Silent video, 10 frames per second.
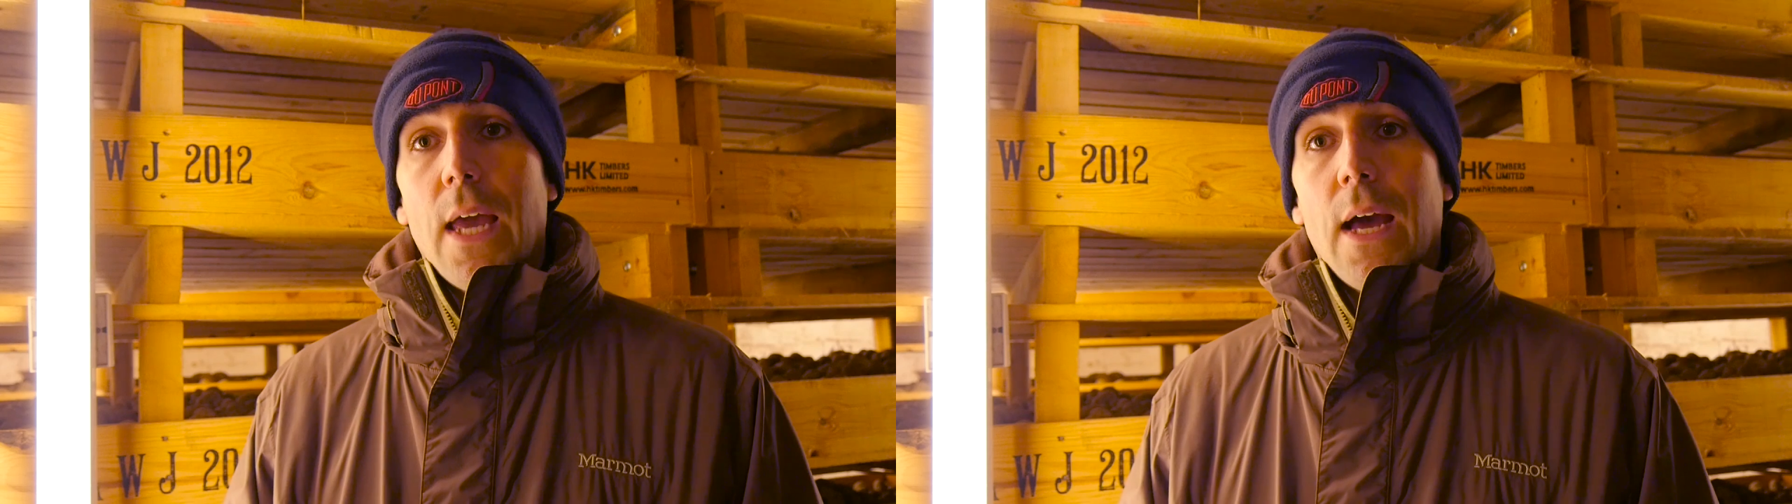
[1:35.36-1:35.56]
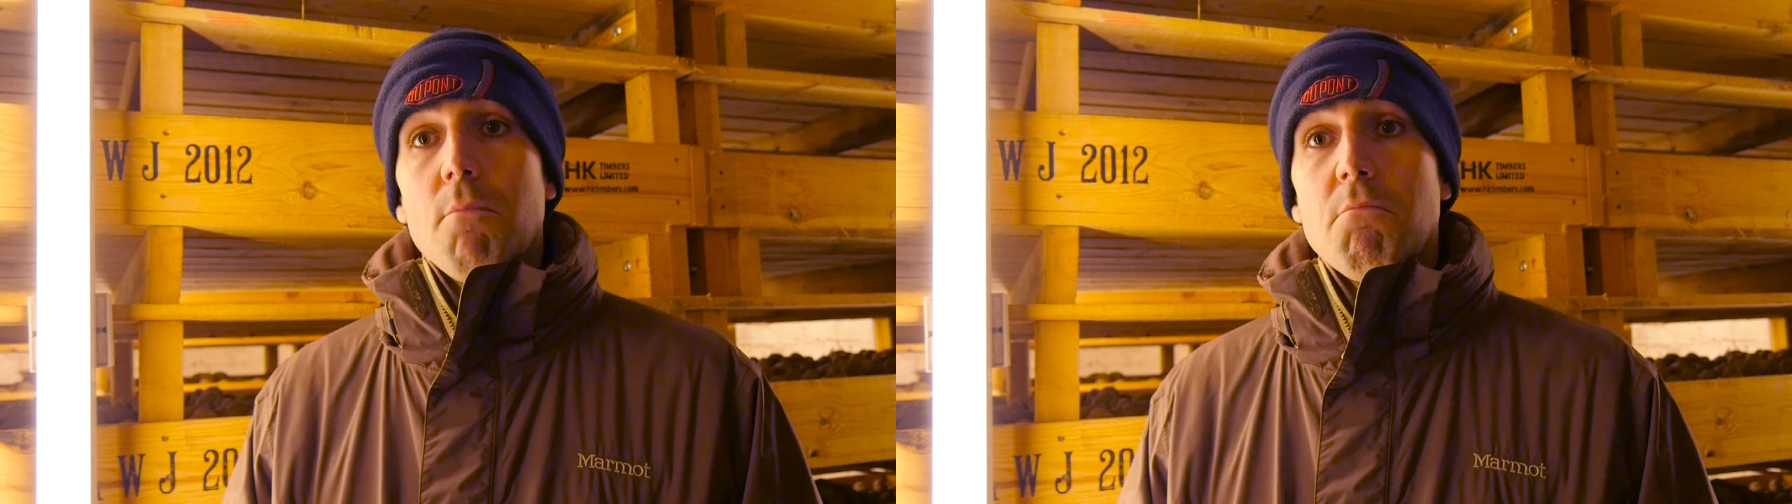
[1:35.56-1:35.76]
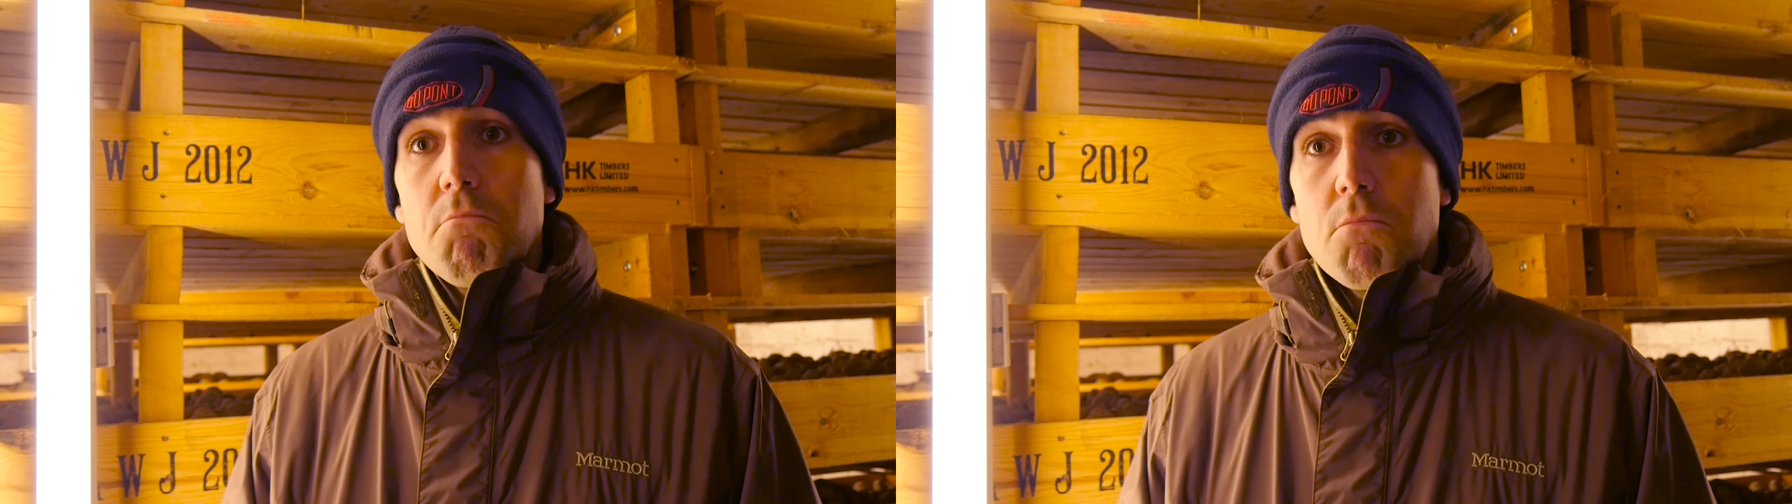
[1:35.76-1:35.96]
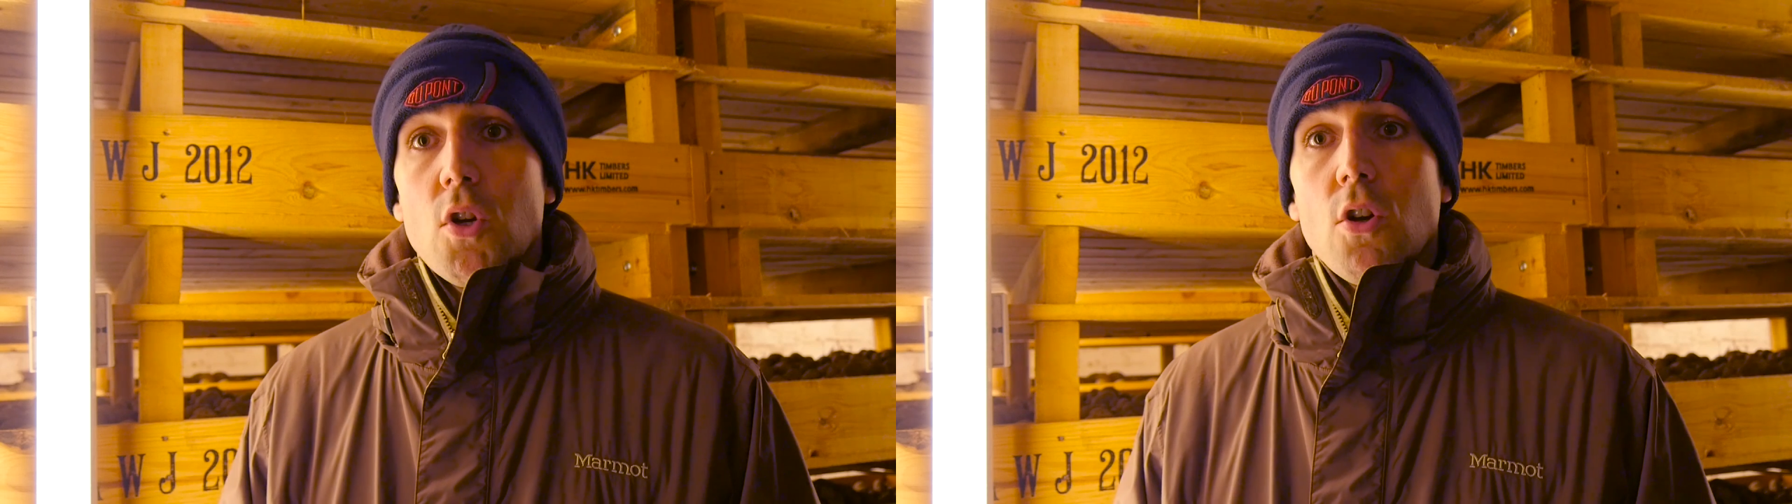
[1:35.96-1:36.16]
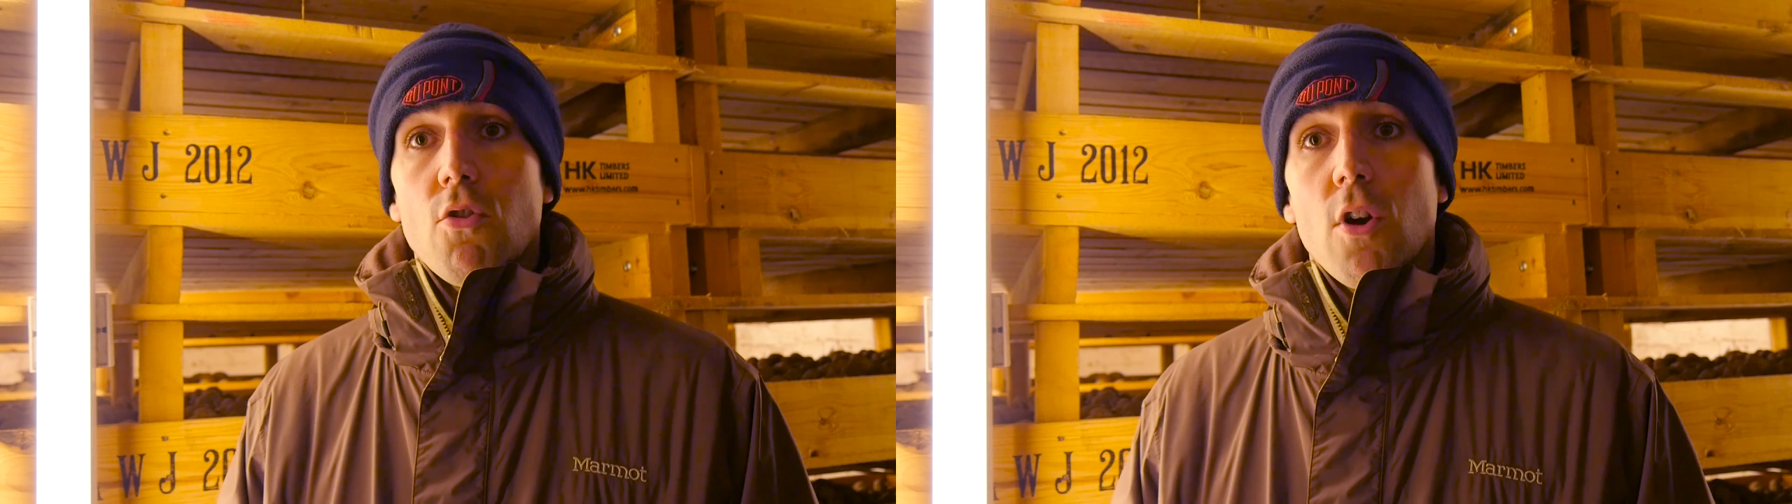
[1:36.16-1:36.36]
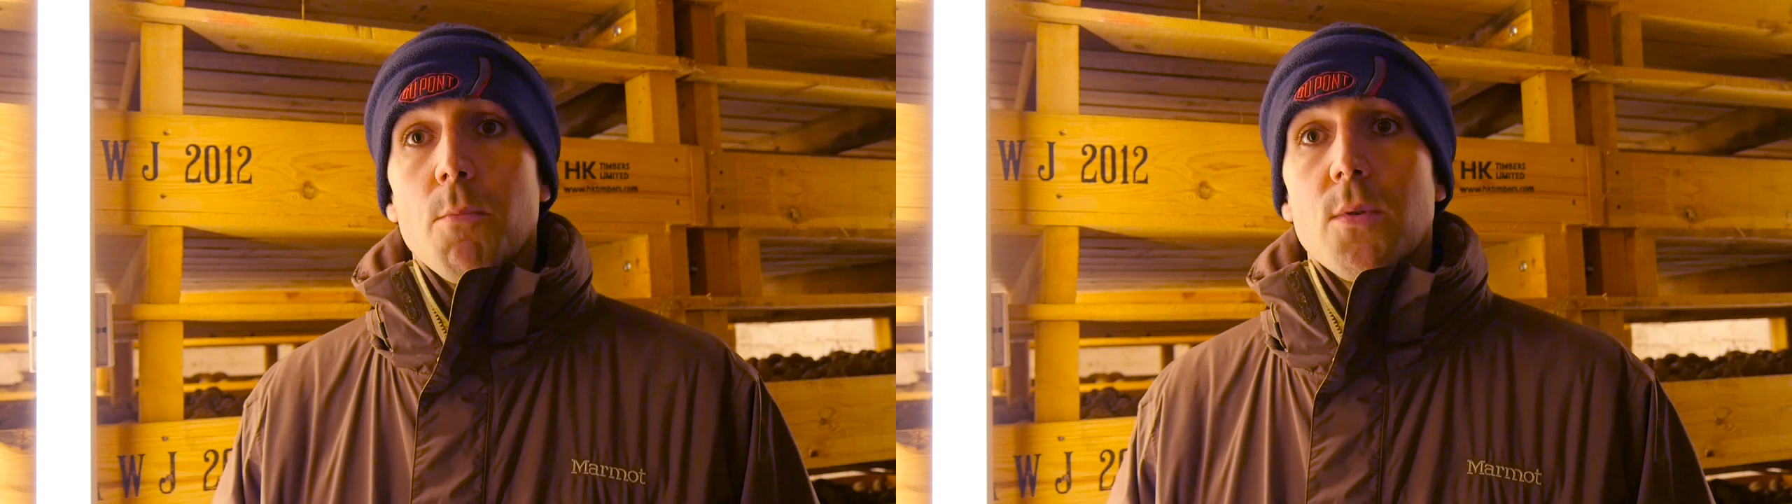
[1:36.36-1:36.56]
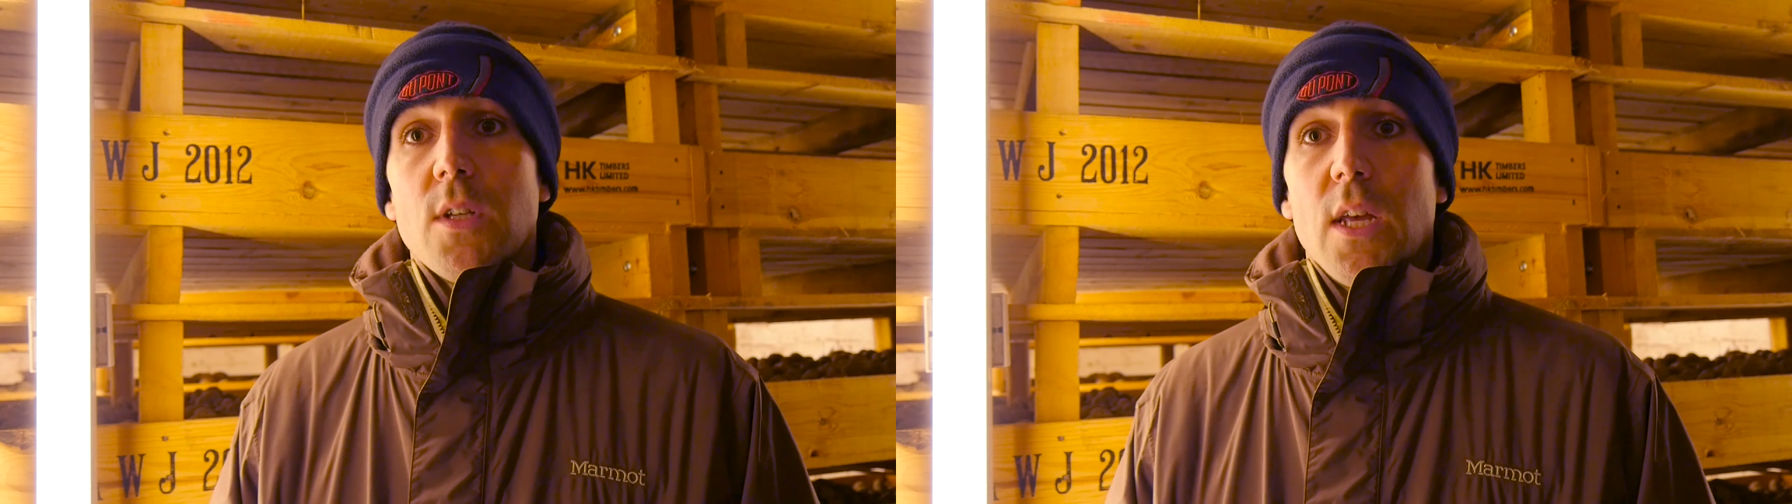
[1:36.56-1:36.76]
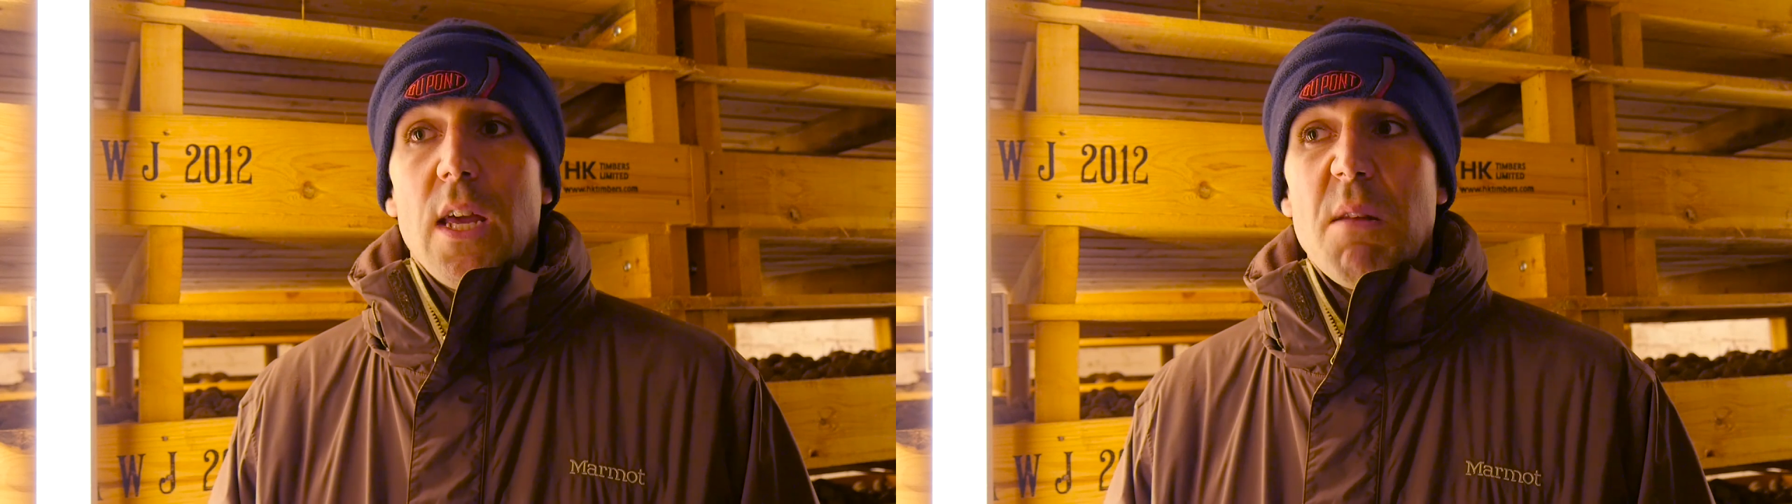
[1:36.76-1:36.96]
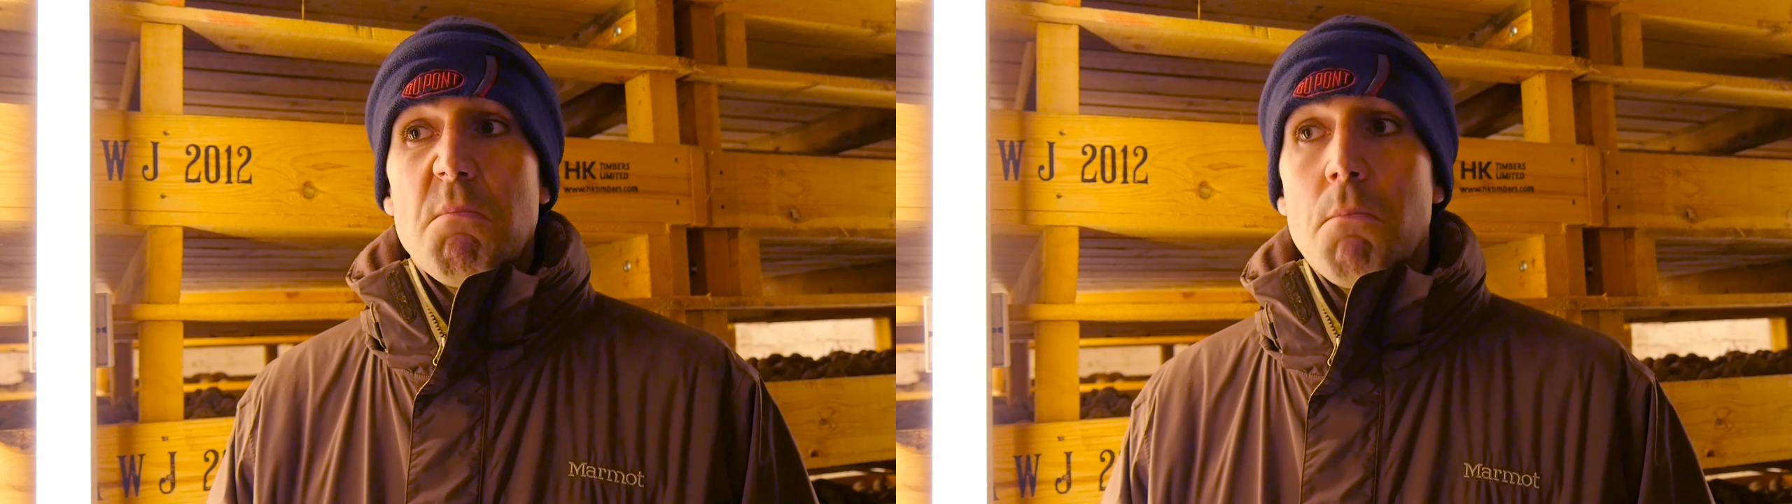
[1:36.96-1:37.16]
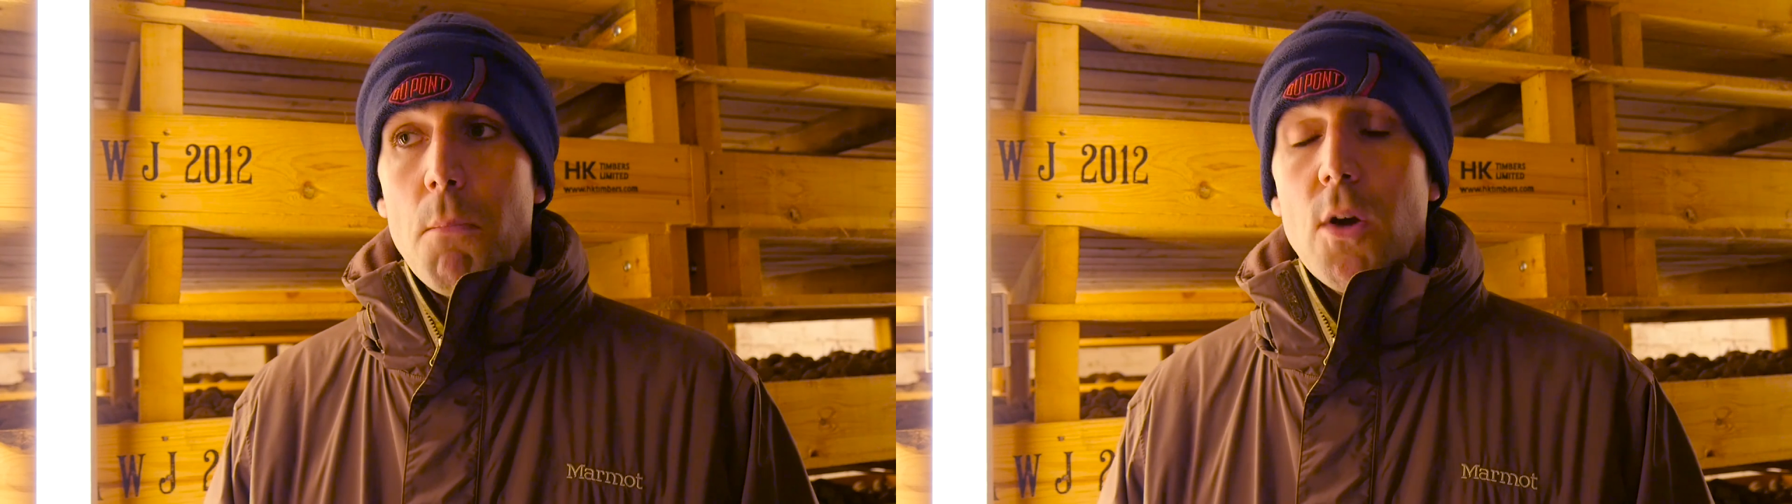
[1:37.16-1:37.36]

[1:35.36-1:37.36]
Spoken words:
get good crops in